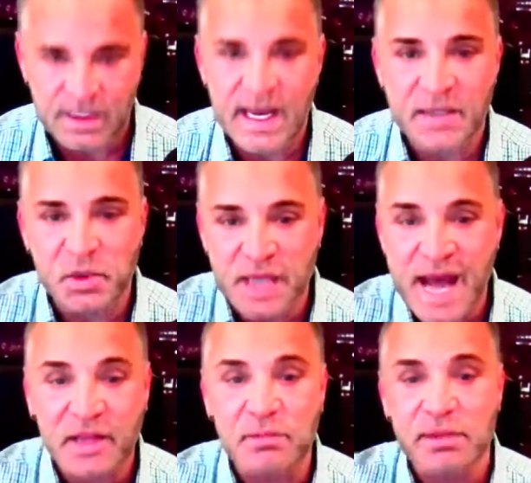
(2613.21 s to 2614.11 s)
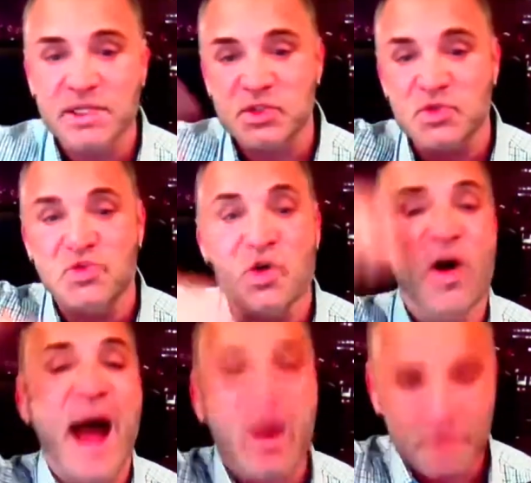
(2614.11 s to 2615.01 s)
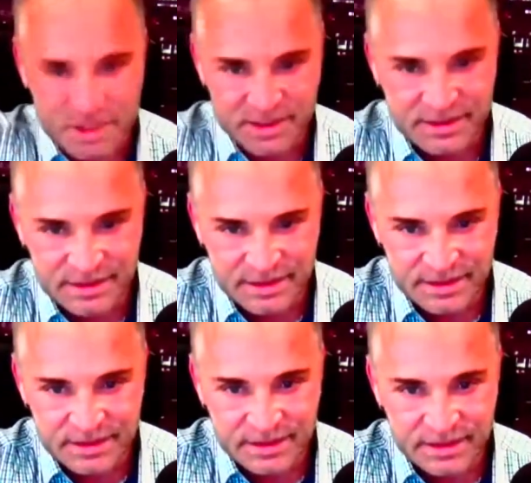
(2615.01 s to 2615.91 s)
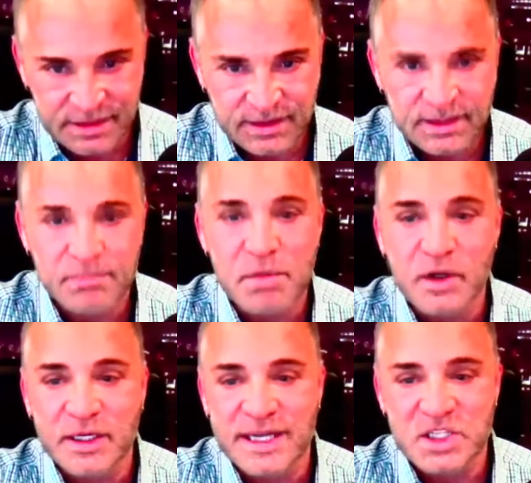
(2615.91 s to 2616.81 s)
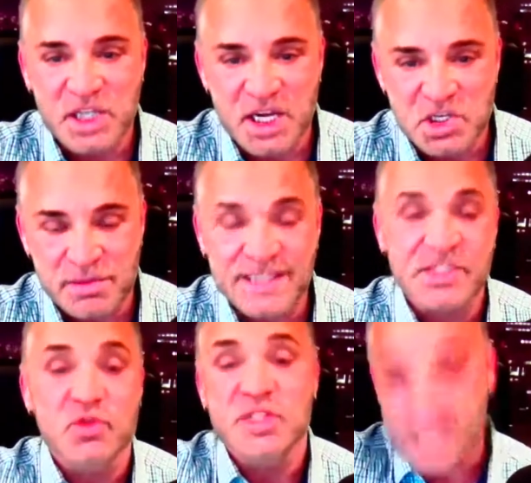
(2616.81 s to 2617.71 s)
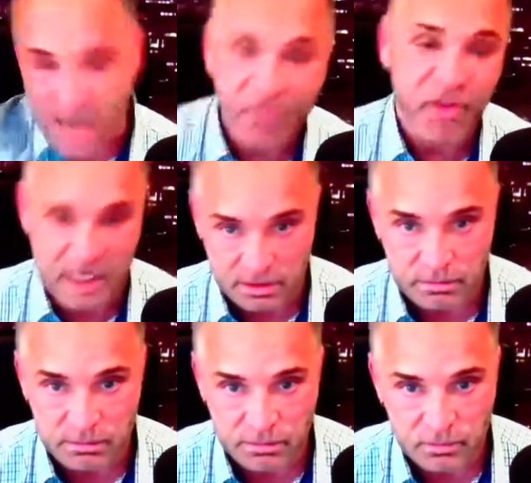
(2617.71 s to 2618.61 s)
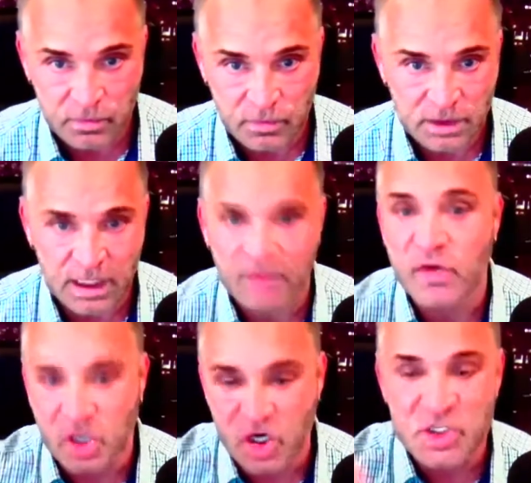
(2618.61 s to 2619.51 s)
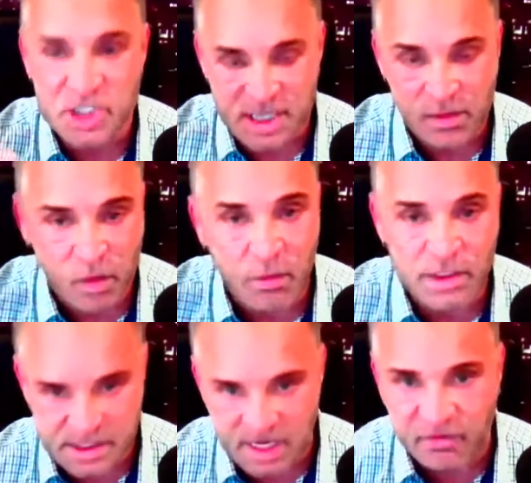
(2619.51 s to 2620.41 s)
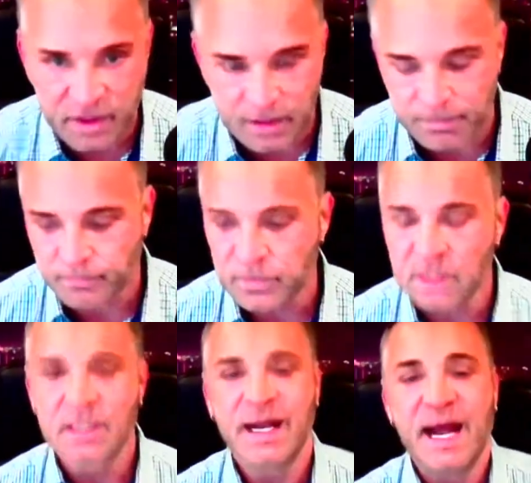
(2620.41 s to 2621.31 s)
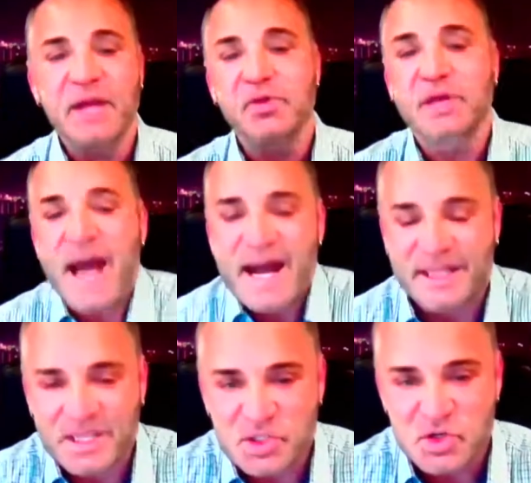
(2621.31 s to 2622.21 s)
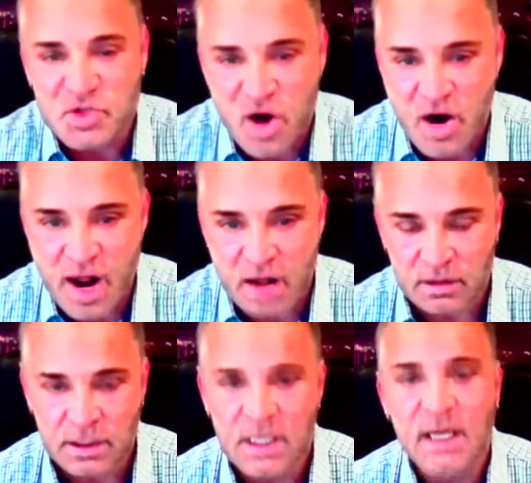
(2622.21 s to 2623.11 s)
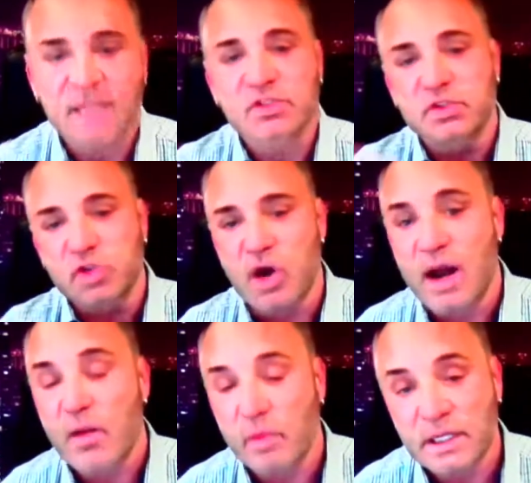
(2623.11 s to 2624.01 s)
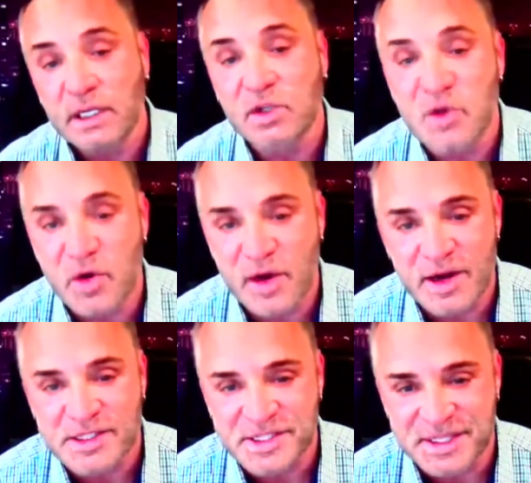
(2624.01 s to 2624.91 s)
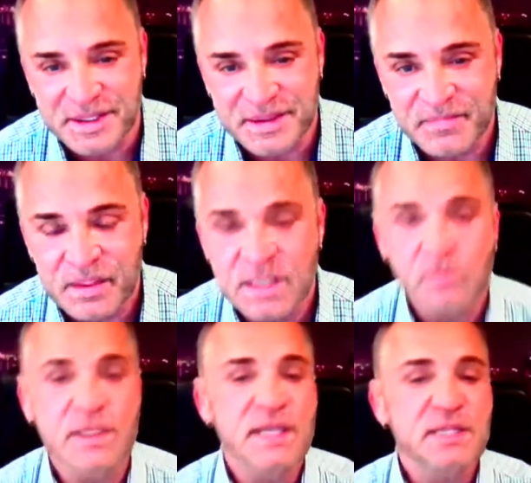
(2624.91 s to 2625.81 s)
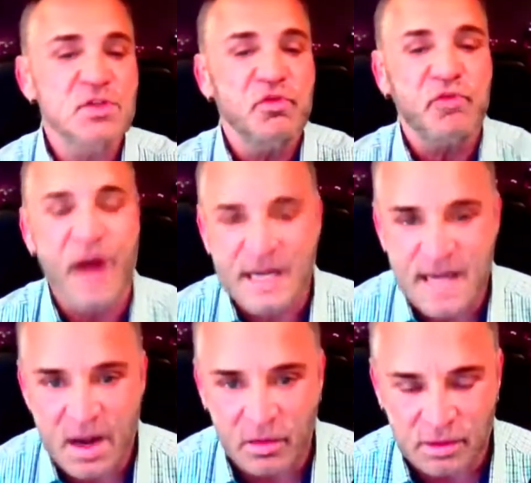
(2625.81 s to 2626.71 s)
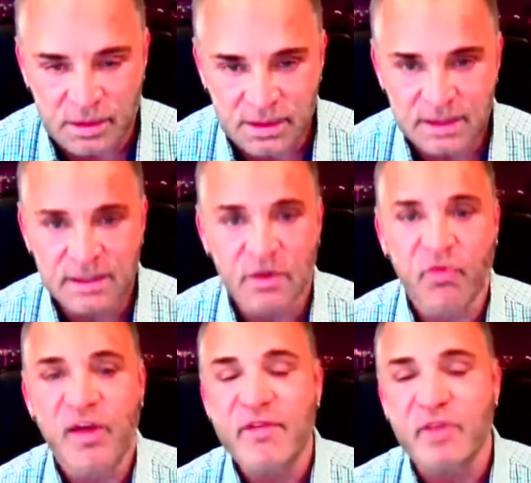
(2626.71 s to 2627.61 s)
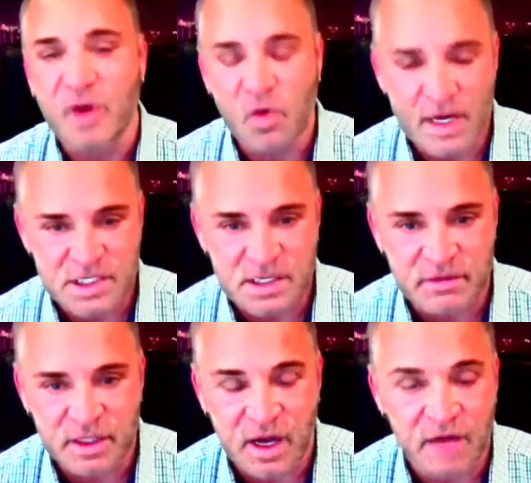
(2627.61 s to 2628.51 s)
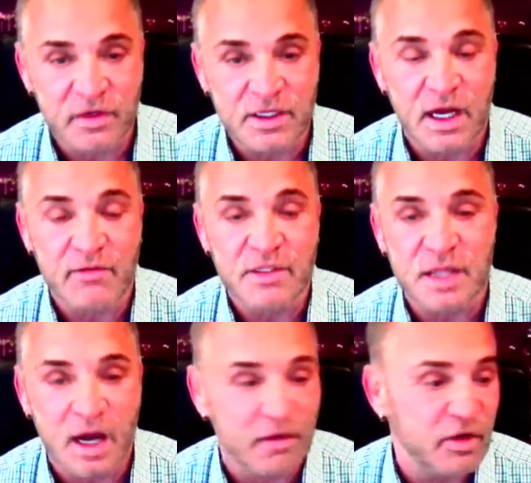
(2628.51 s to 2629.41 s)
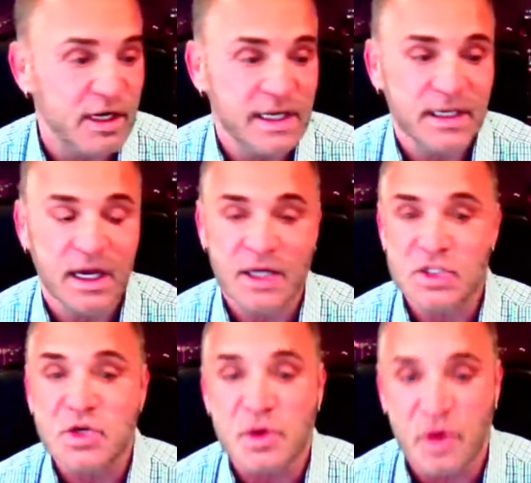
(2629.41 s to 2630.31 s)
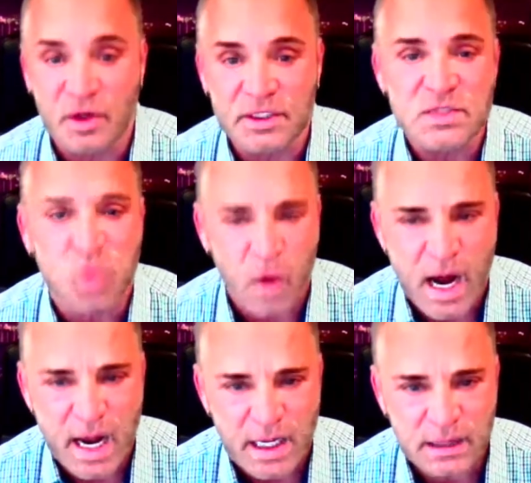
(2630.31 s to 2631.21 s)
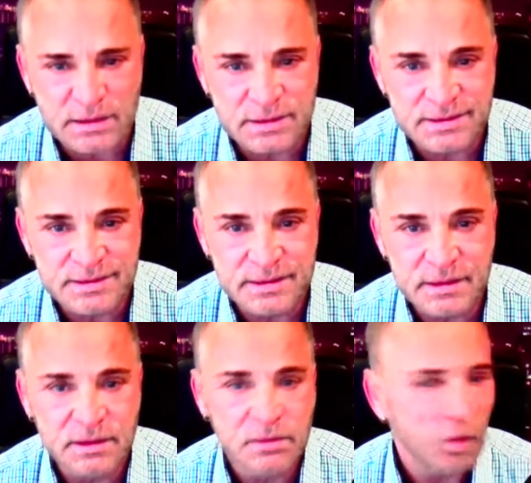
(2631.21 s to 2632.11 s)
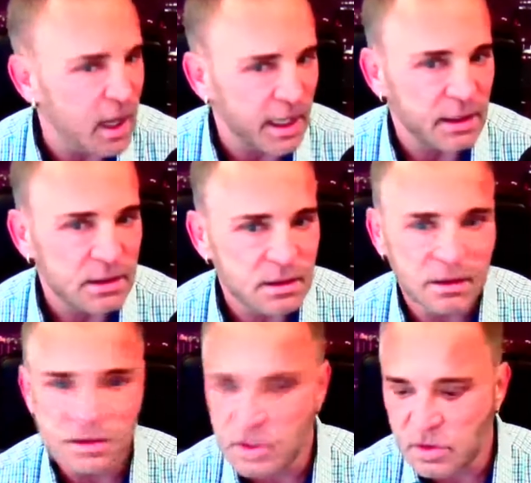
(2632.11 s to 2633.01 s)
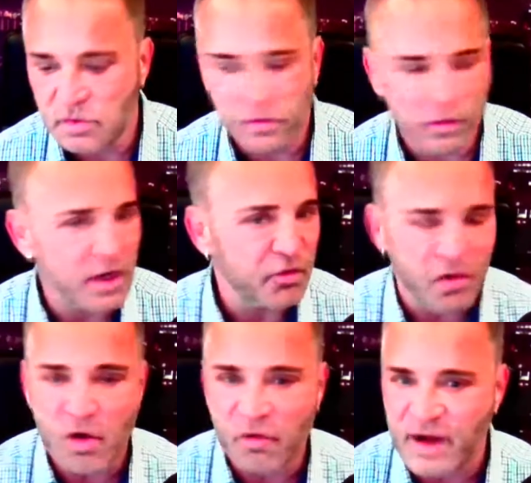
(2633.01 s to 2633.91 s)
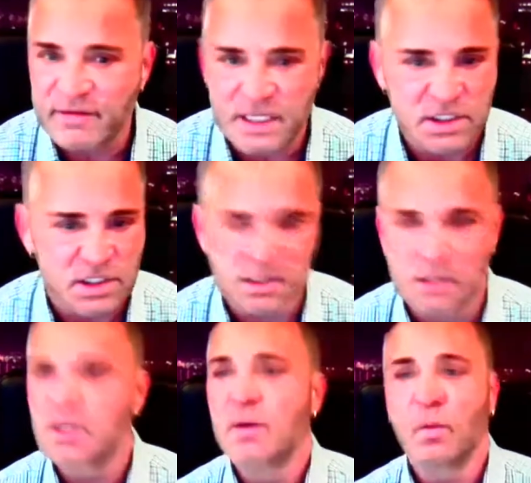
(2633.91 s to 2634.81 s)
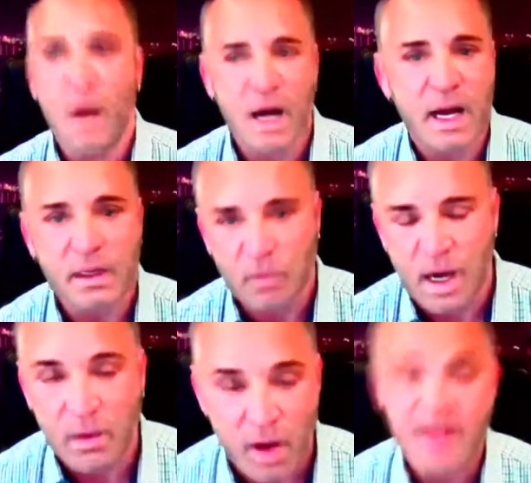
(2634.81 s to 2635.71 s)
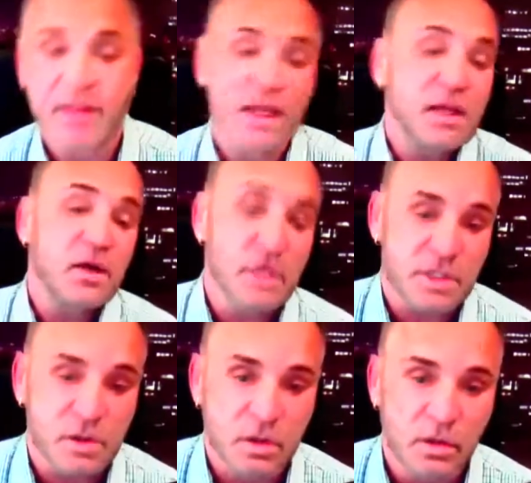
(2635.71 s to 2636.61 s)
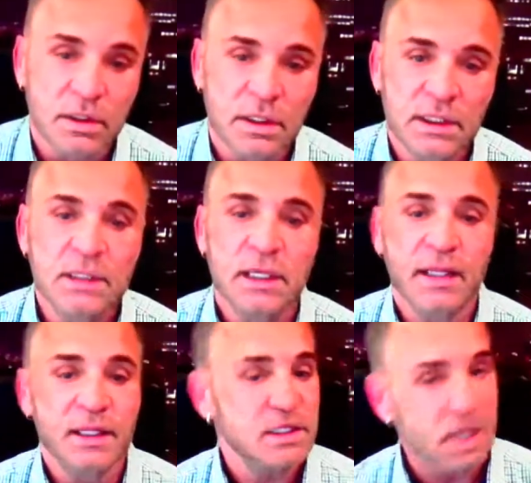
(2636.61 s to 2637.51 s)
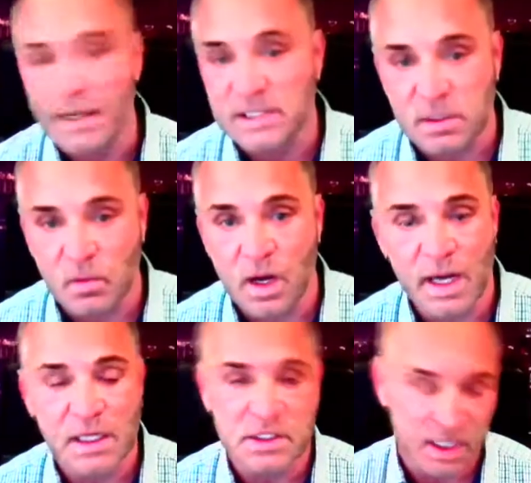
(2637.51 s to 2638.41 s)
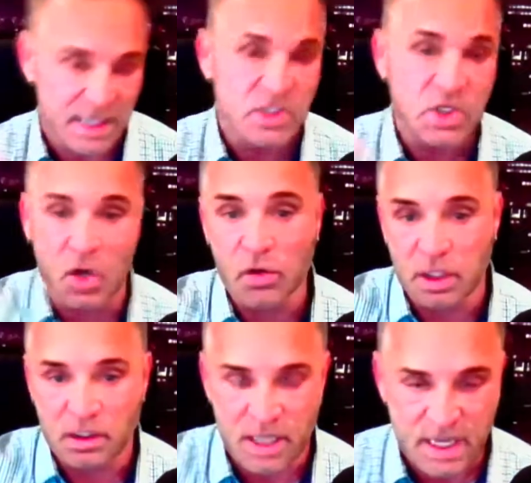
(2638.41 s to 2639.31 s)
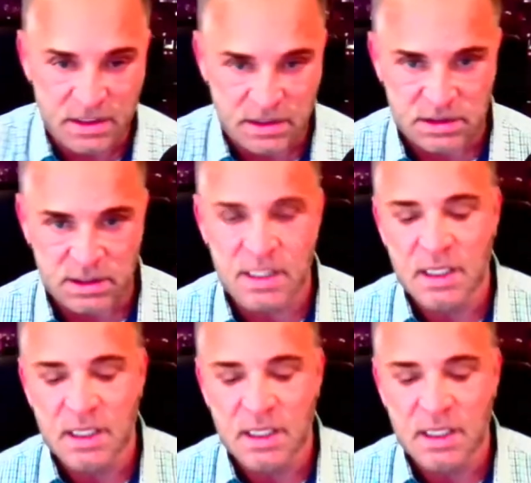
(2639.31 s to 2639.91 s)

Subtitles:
Educat means to draw out. Modern education means to stuff in and regurgitate what was stuffed in. Educat is to draw out. And to draw out, we need curiosity. We need to find out. The favorite question of a 2-year-old is why? Why? 2, 3, 4, 5, 6 years old. Why? And then they go to school and they stop asking why because they get told all the answers.